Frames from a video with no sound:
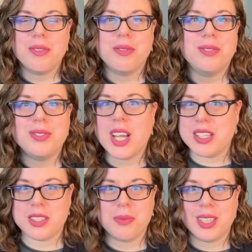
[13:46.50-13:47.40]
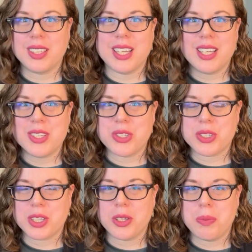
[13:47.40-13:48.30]
not something that is
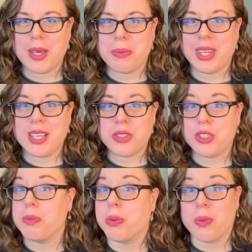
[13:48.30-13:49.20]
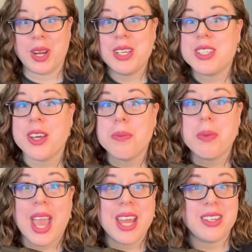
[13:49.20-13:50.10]
just going to be a place to brain
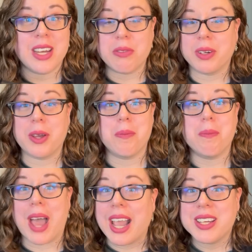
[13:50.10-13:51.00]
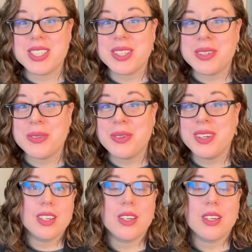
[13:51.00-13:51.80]
dump and never come back to.